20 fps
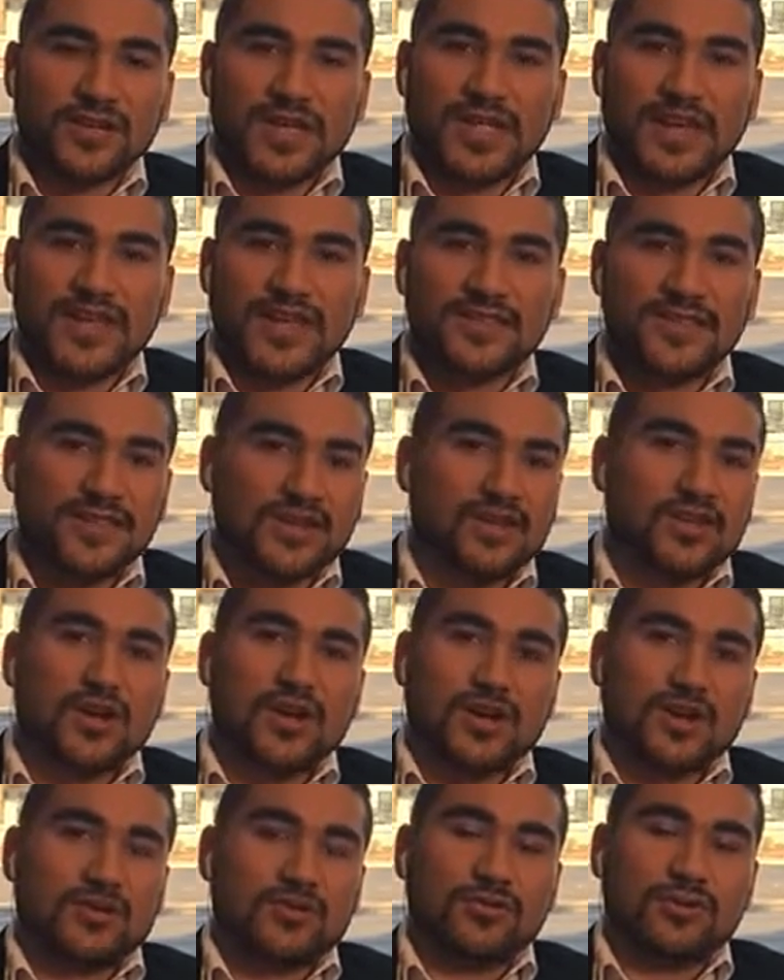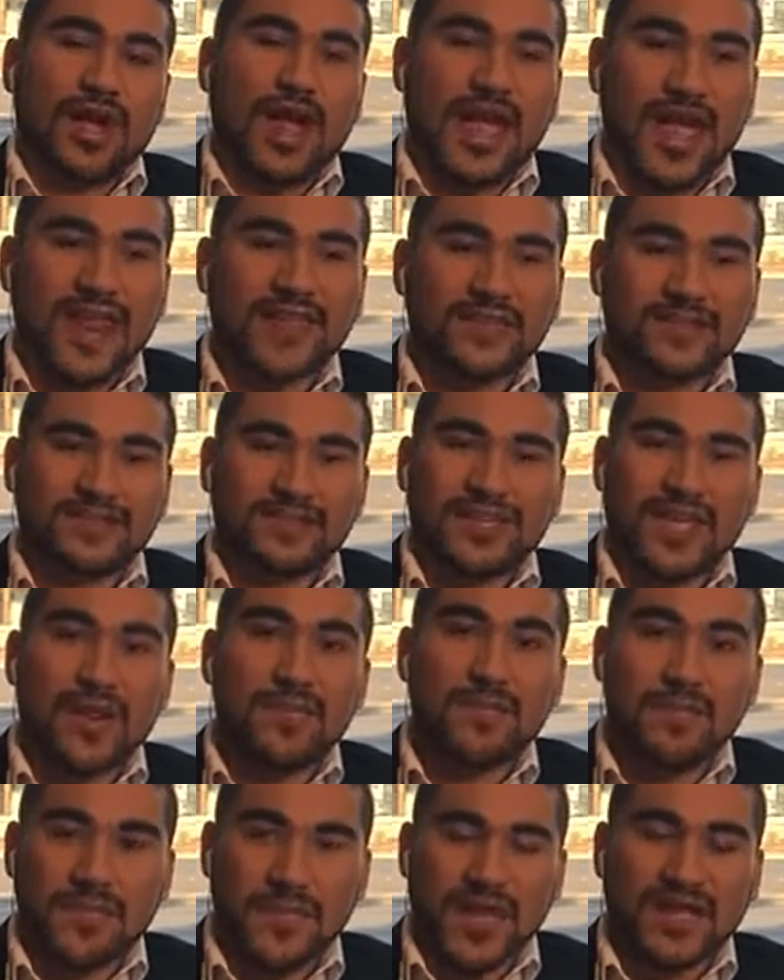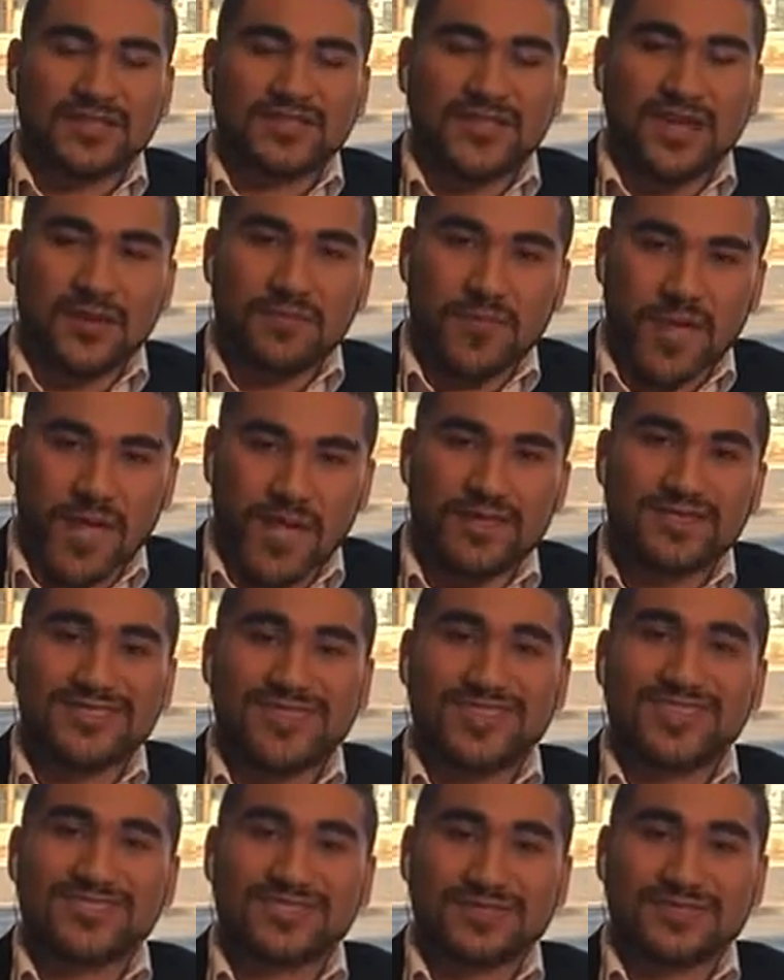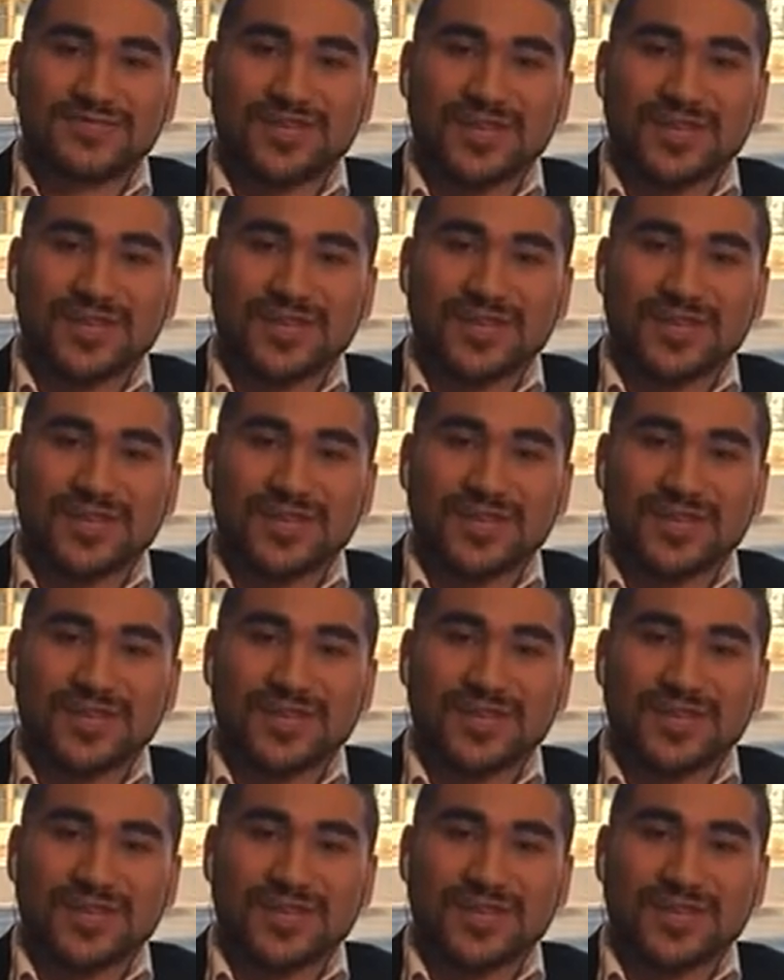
And I didn't know how to, I had a 10-man sales